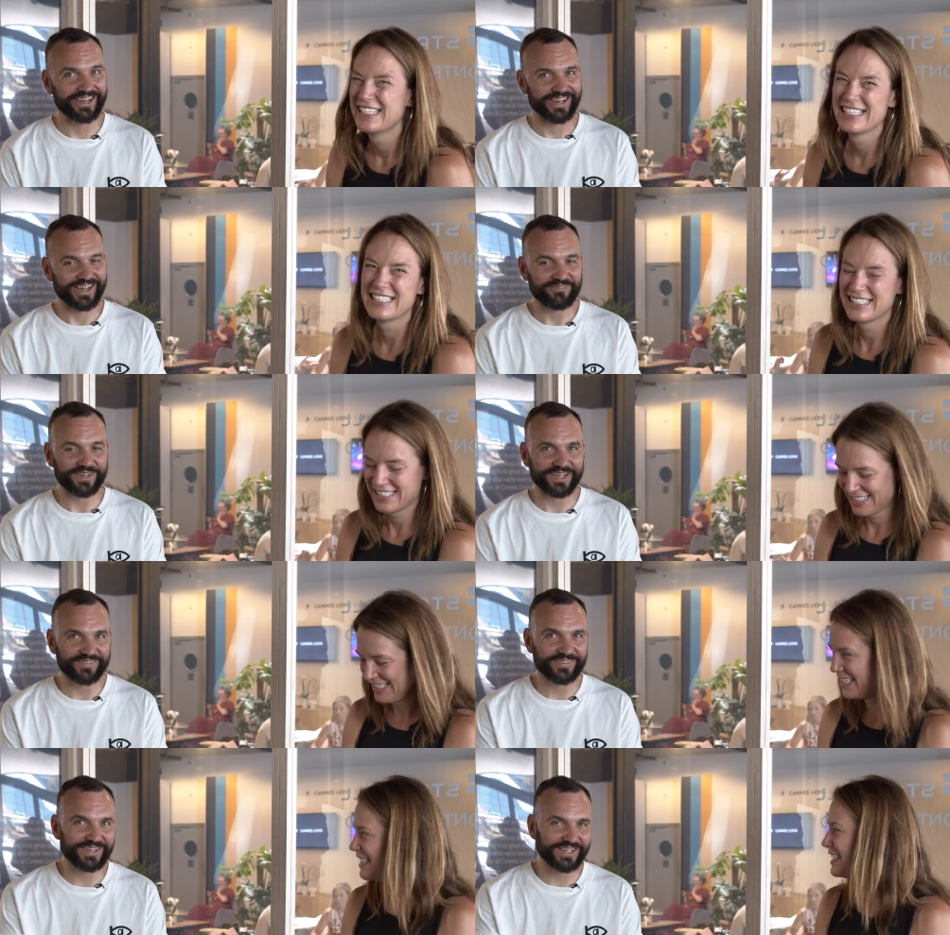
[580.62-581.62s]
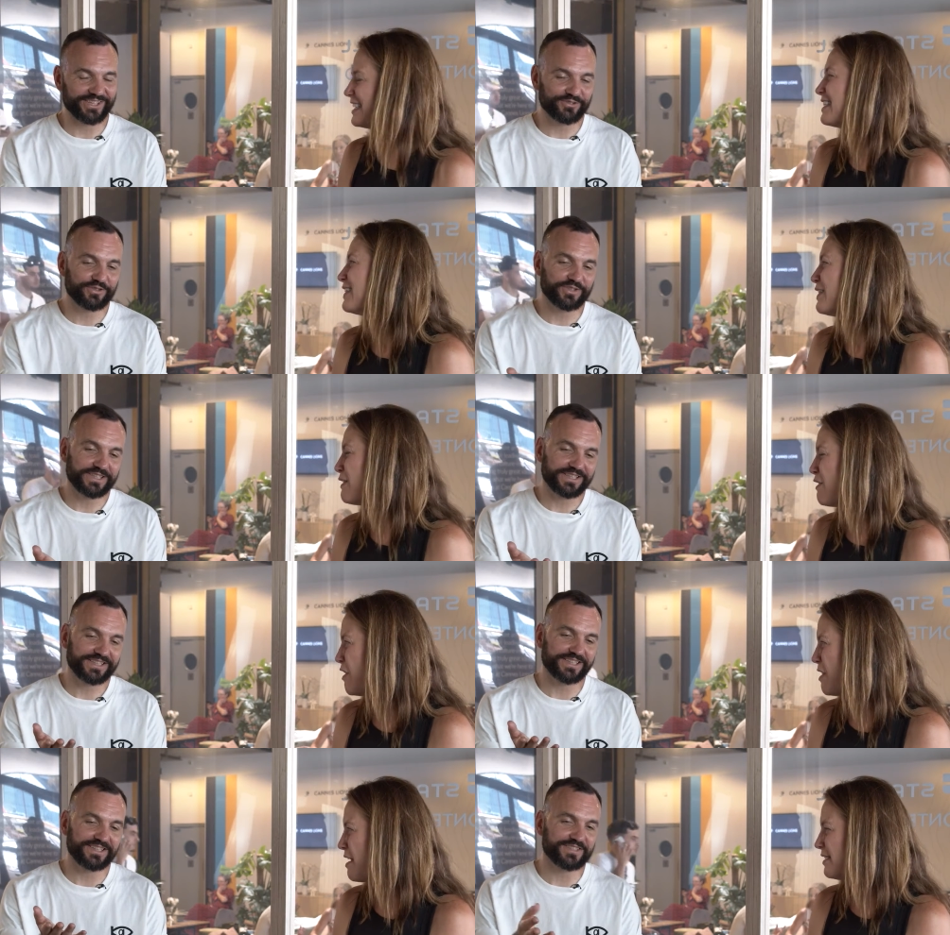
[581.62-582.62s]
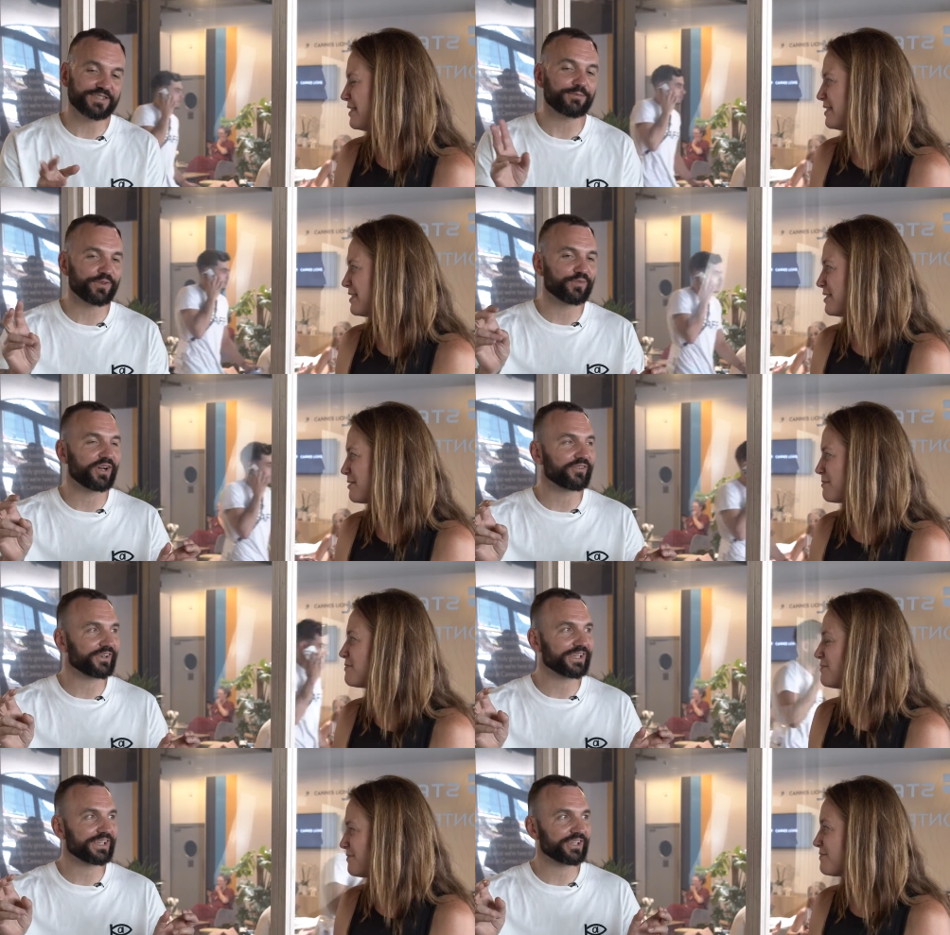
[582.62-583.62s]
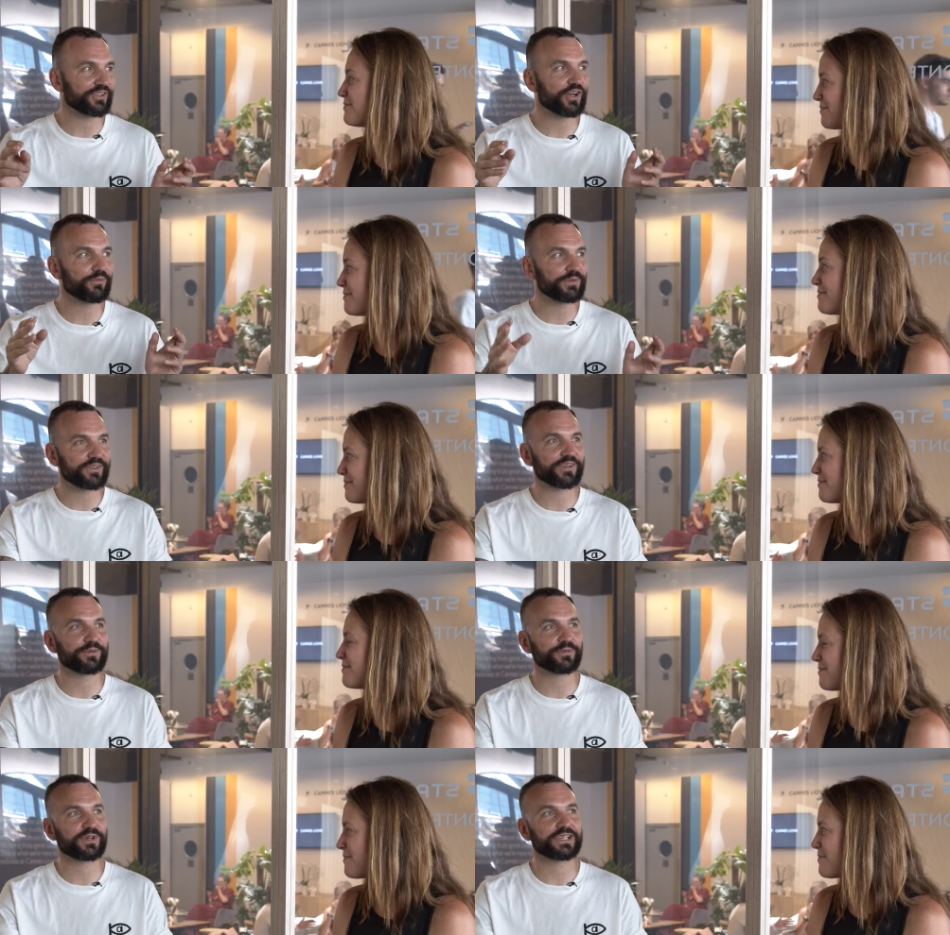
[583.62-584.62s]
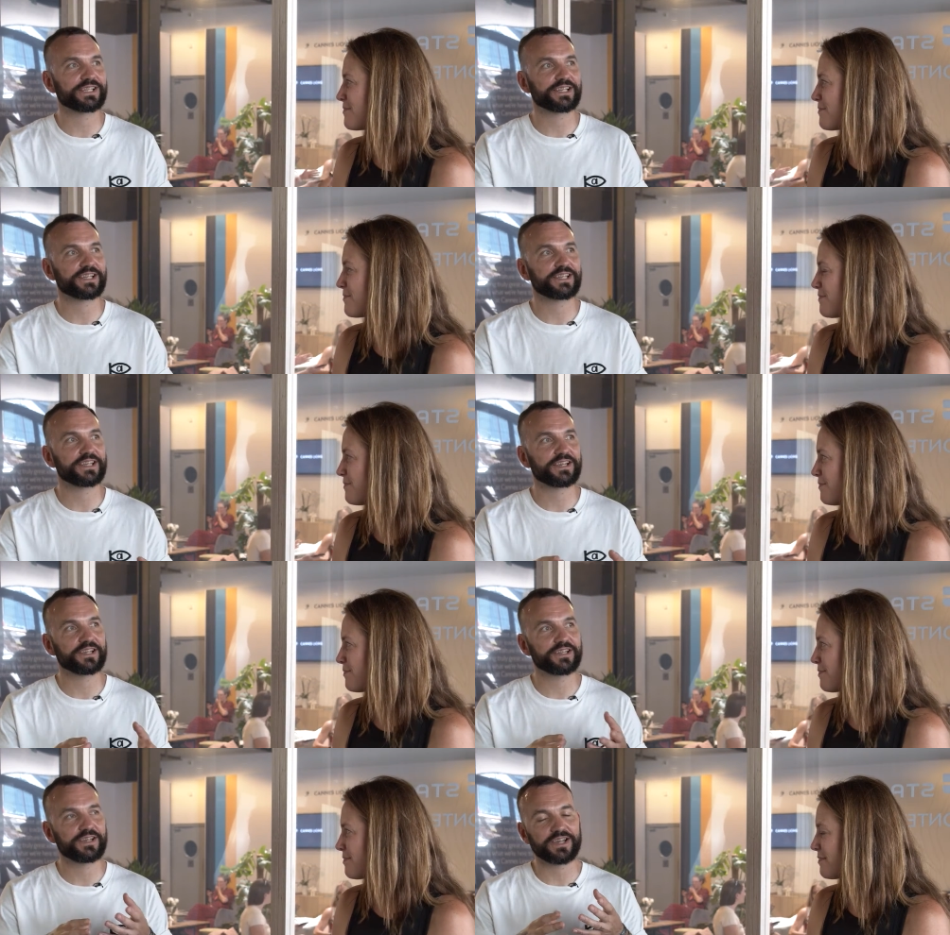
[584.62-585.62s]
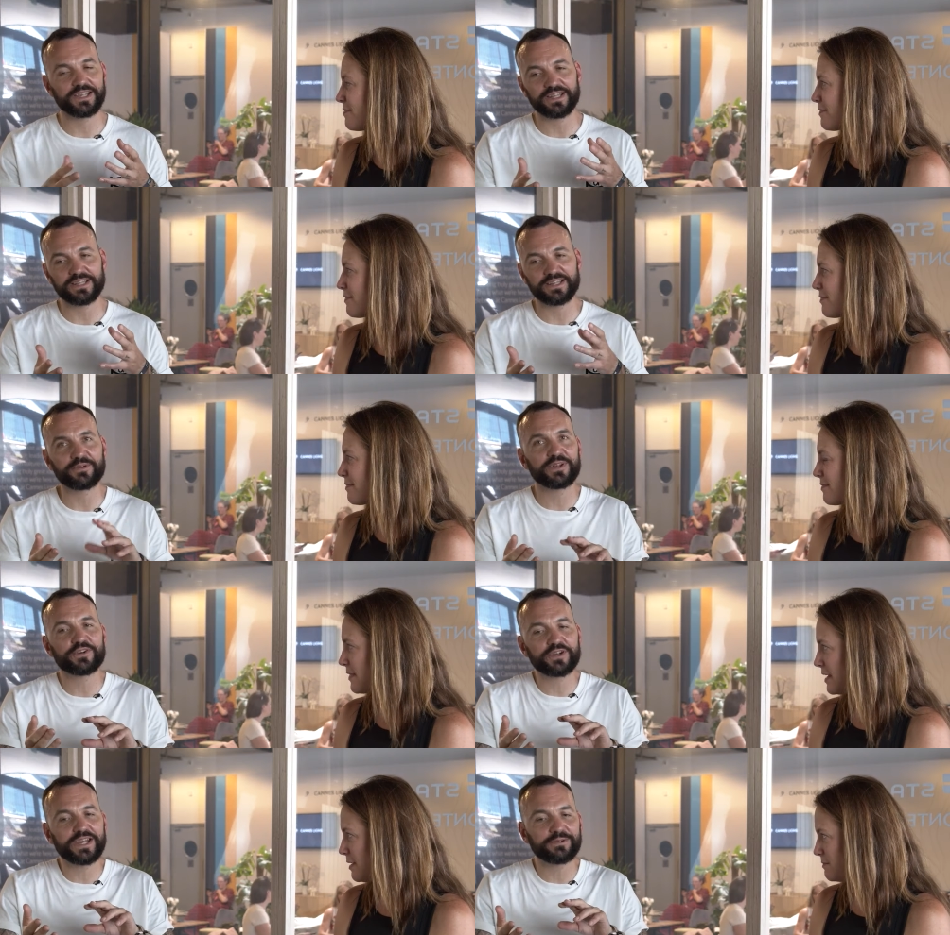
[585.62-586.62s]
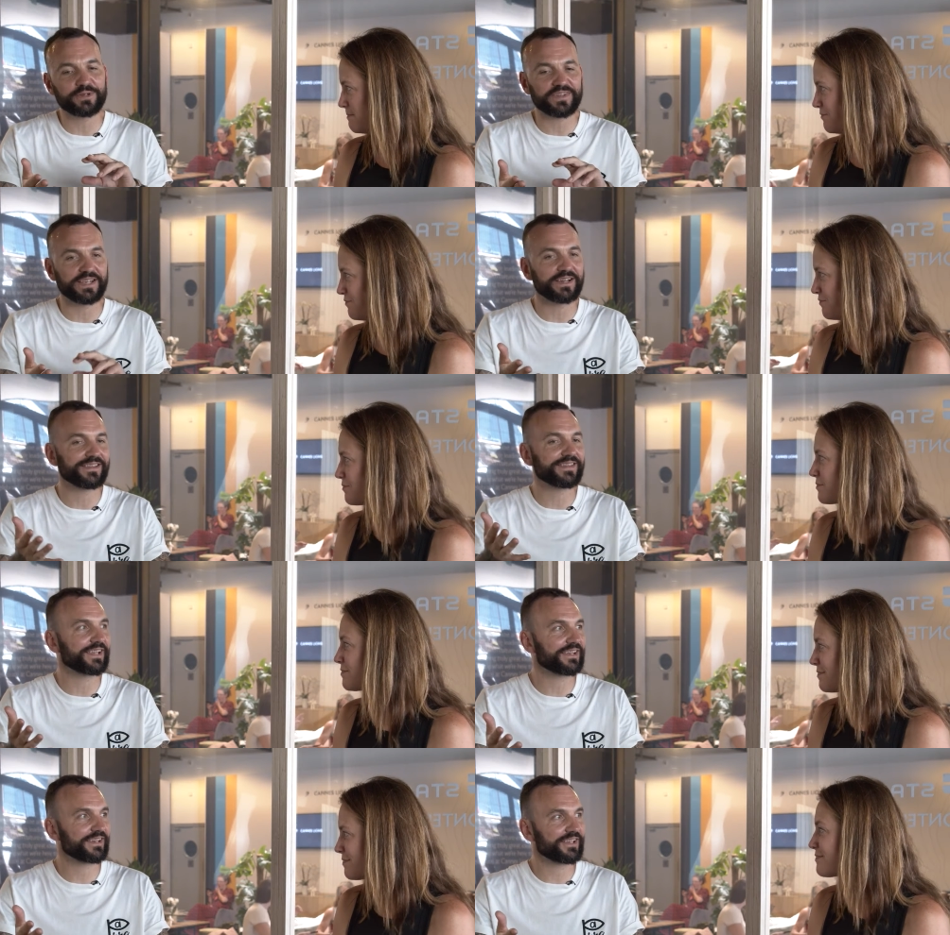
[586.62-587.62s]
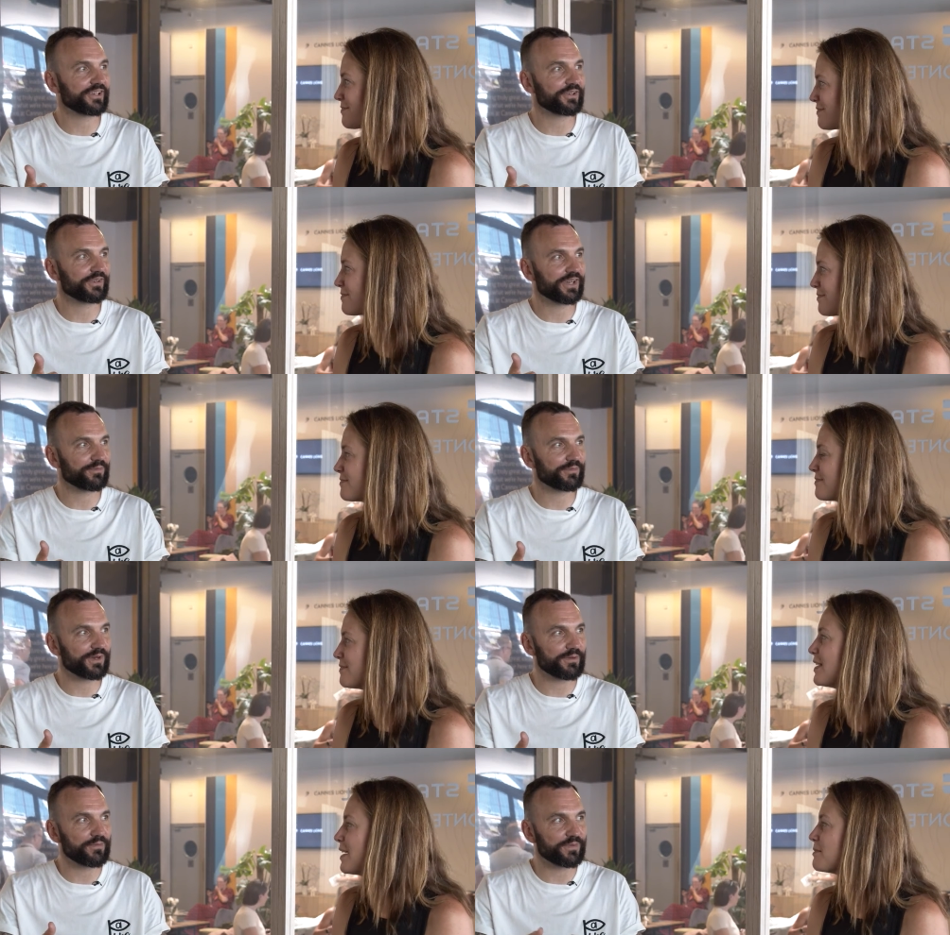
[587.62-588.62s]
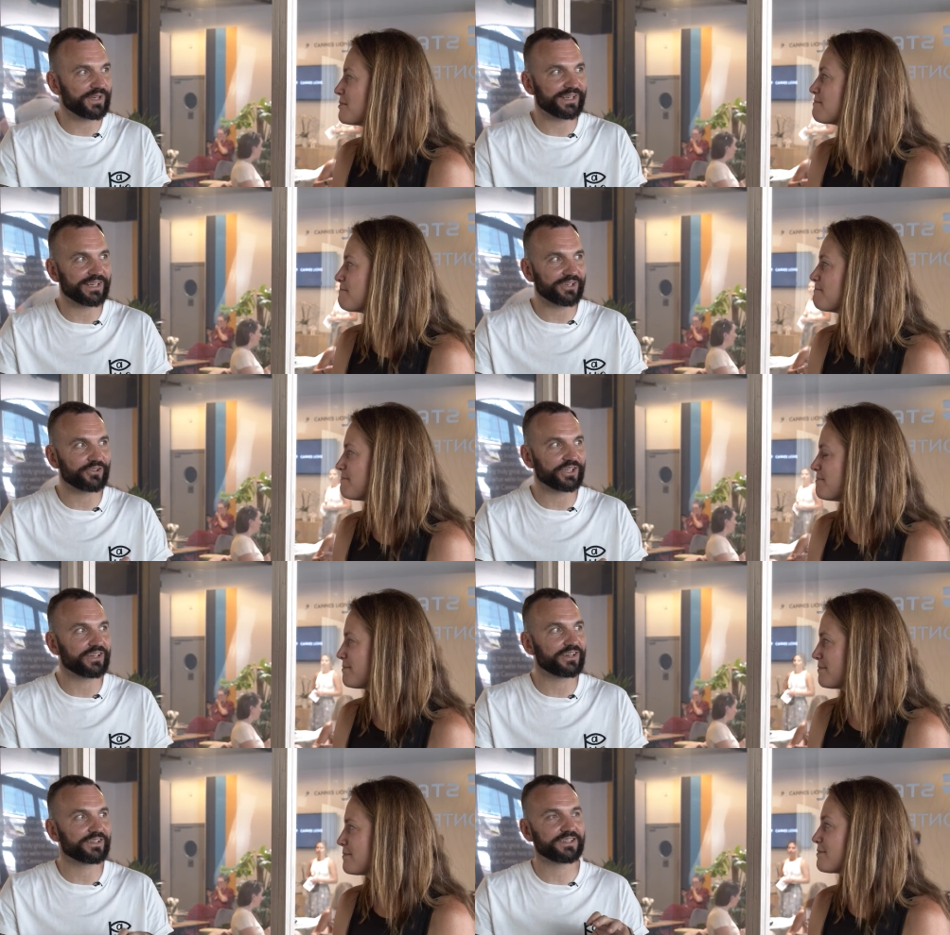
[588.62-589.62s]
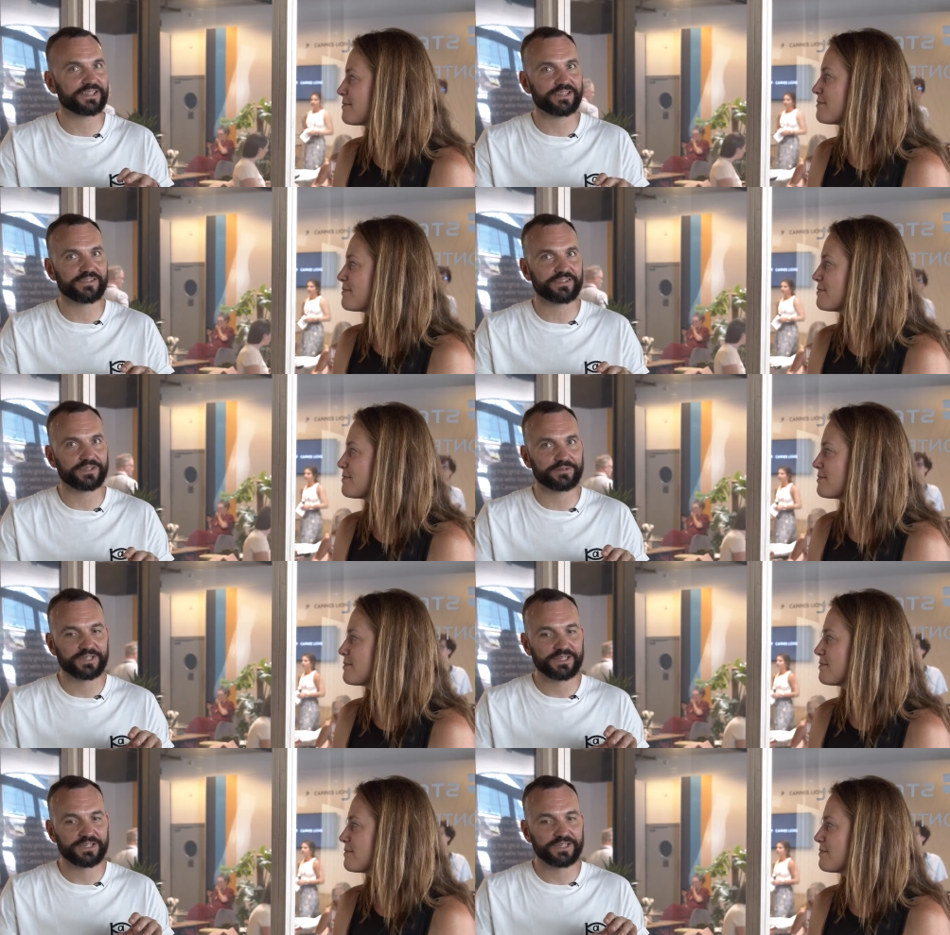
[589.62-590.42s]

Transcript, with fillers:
Speaker 1: and because the you the, the sample of one, right? That you can't be the sample of one. Like the, I, I I never heard anybody saying I think. You know, I'm, I'm mm. immediately on guard. That's a